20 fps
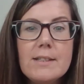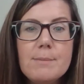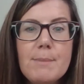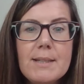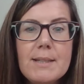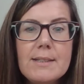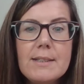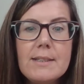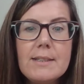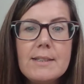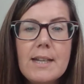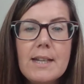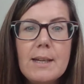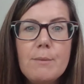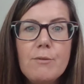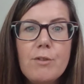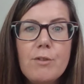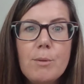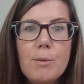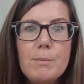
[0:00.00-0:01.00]
masking tape
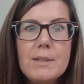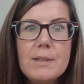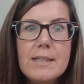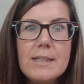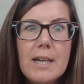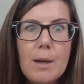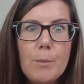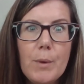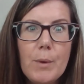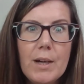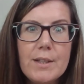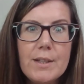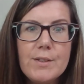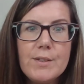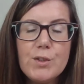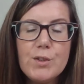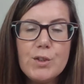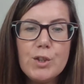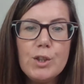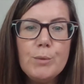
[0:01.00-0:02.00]
from the DIY
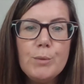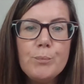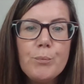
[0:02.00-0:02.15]
store,